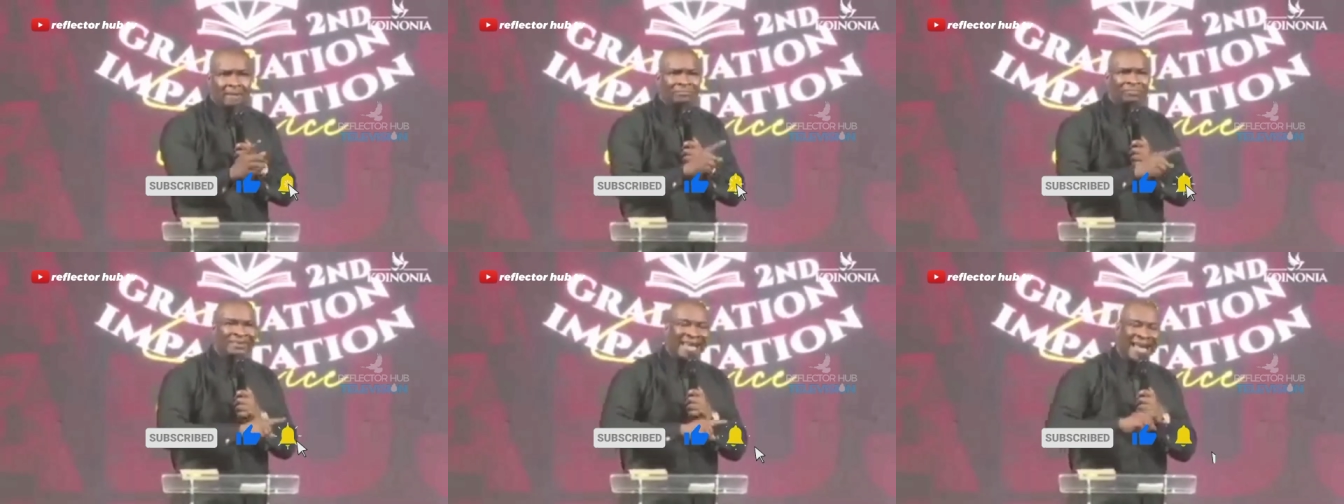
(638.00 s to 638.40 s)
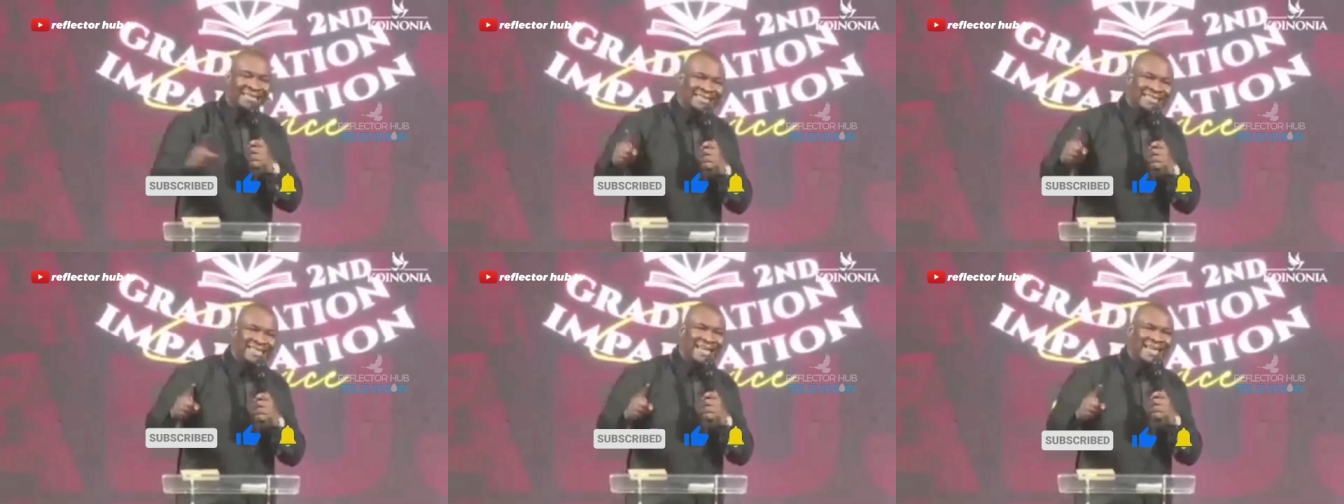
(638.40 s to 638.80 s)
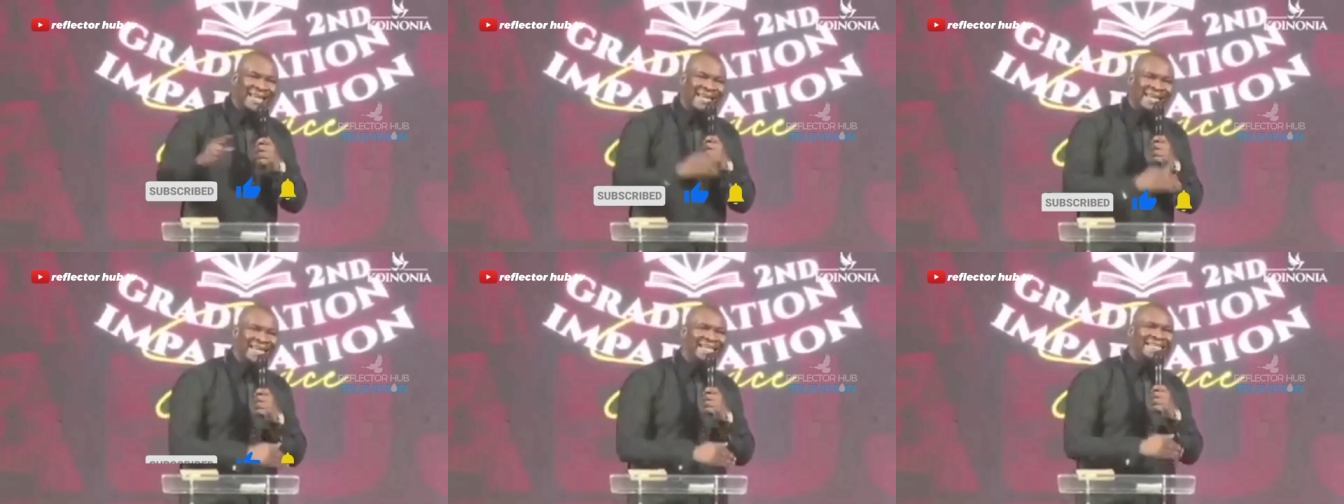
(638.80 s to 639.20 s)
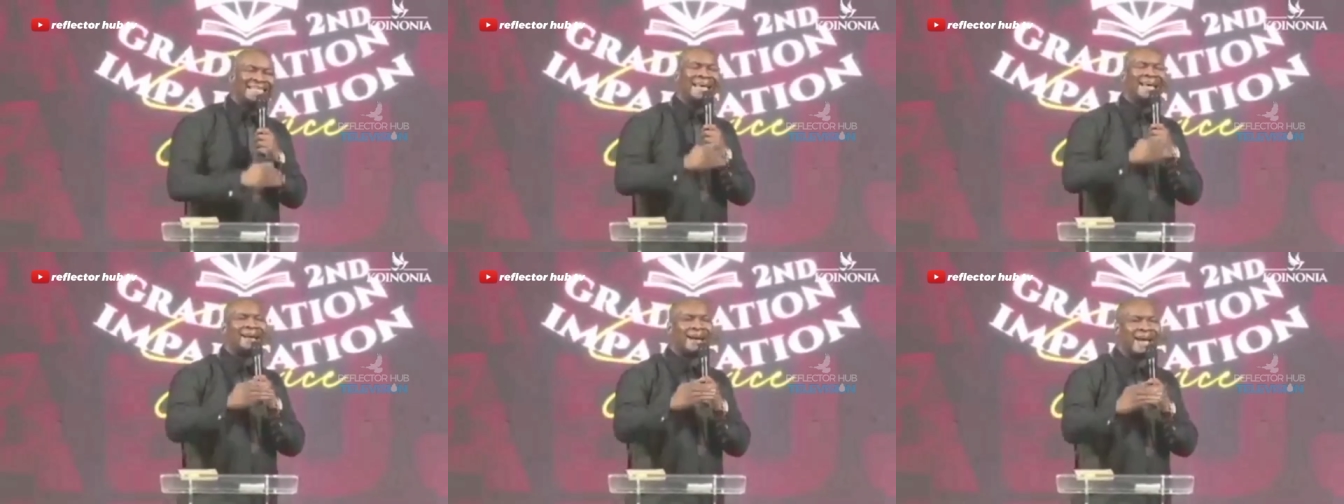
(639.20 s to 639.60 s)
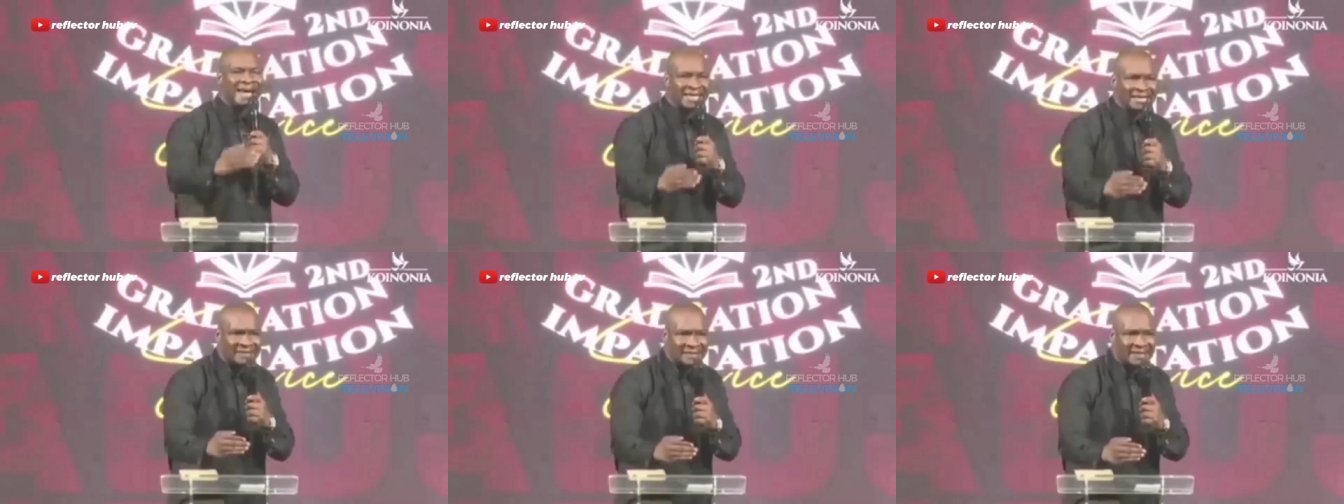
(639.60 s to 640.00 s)
destiny is a
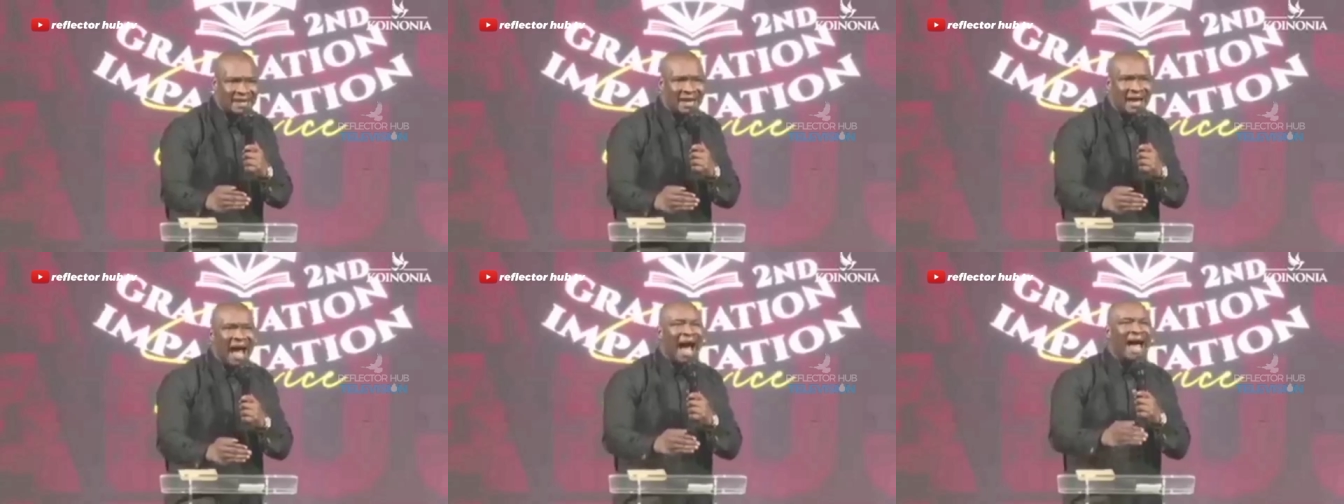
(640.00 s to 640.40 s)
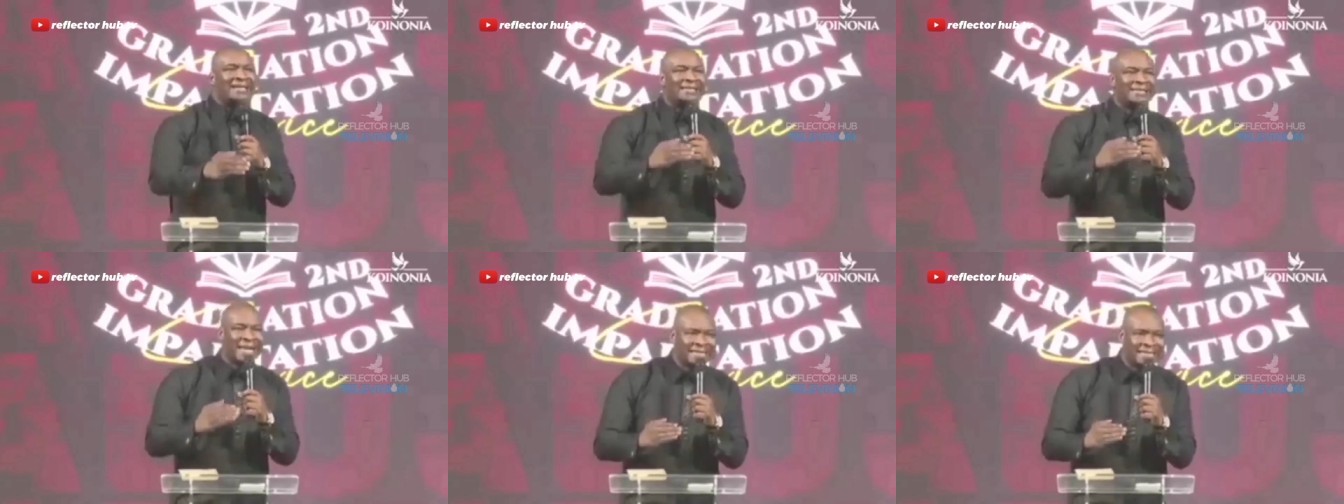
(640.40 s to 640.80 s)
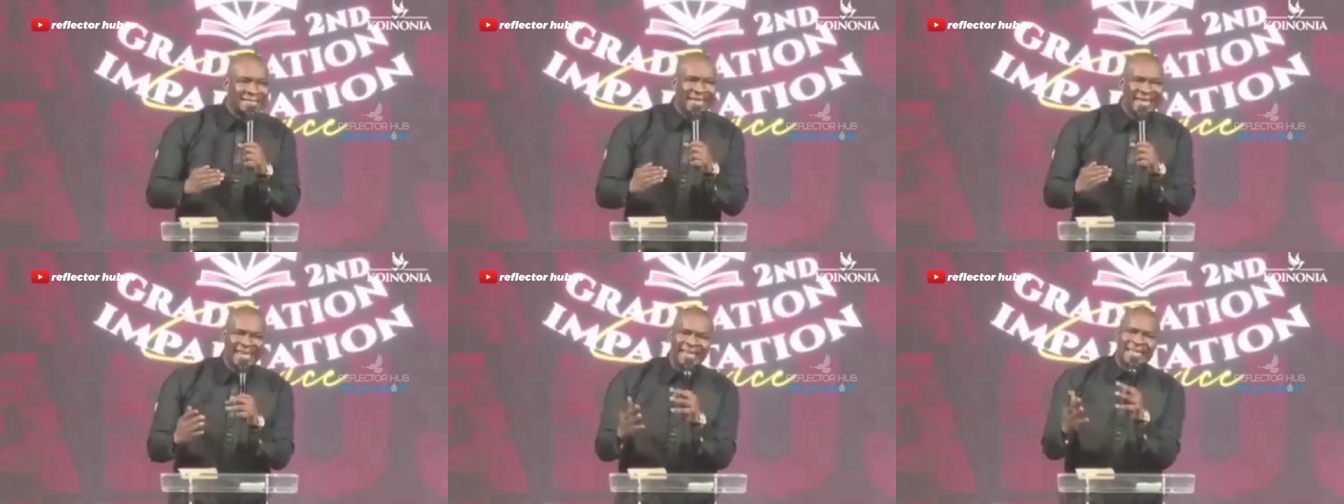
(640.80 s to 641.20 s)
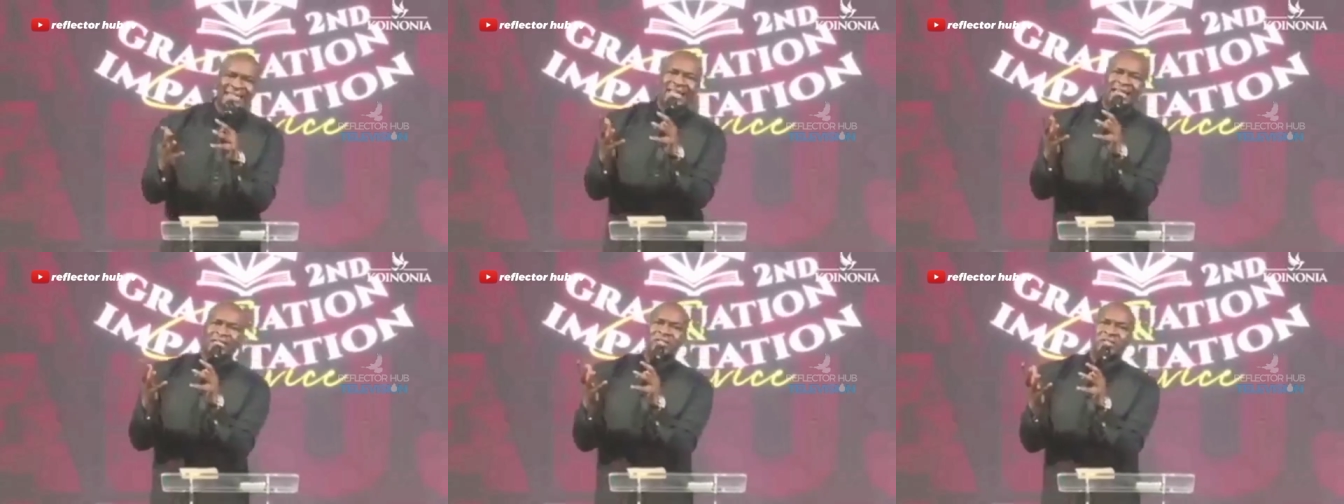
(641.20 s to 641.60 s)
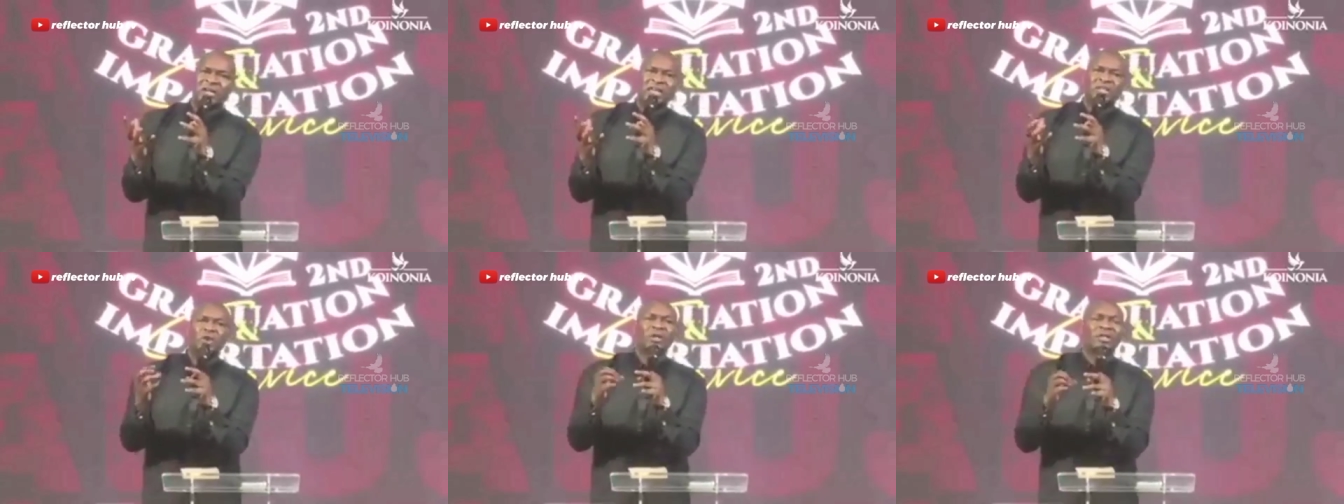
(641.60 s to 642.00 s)
race and destiny is a
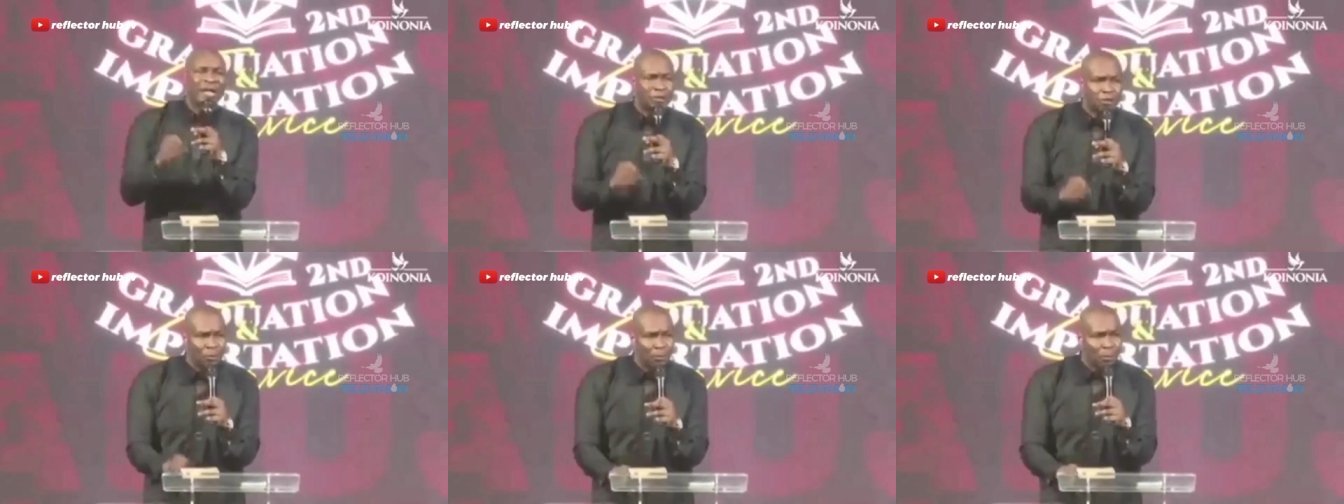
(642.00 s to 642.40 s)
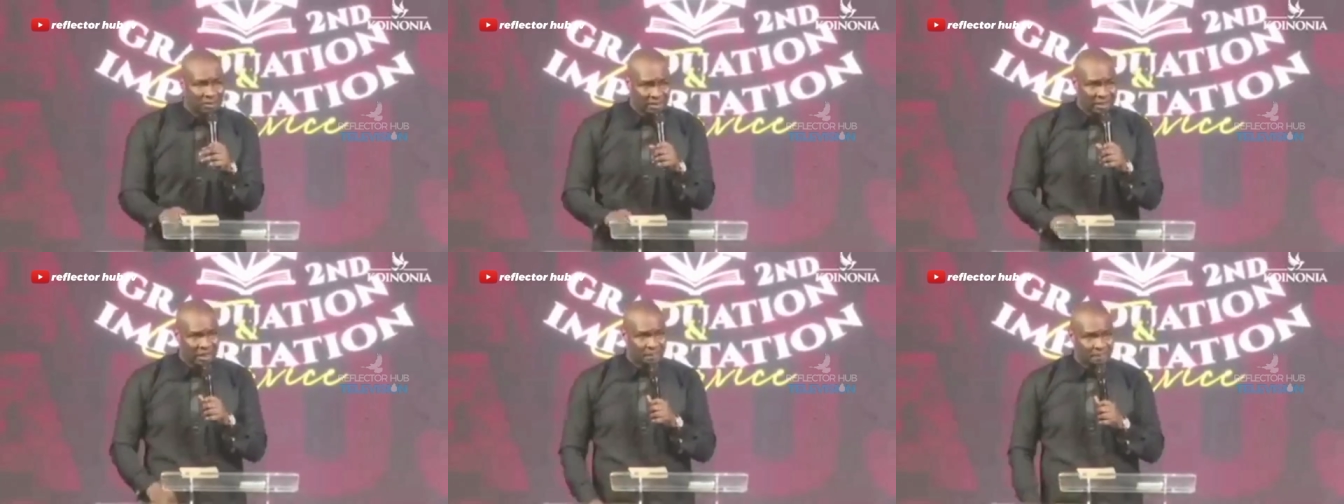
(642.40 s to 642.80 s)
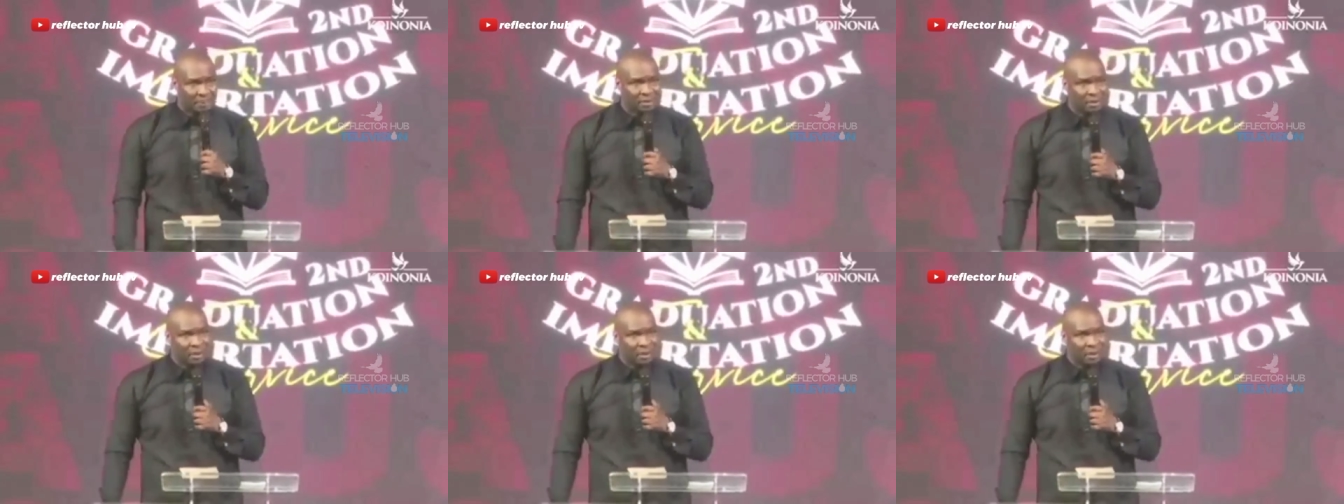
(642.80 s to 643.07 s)
treasure that you must keep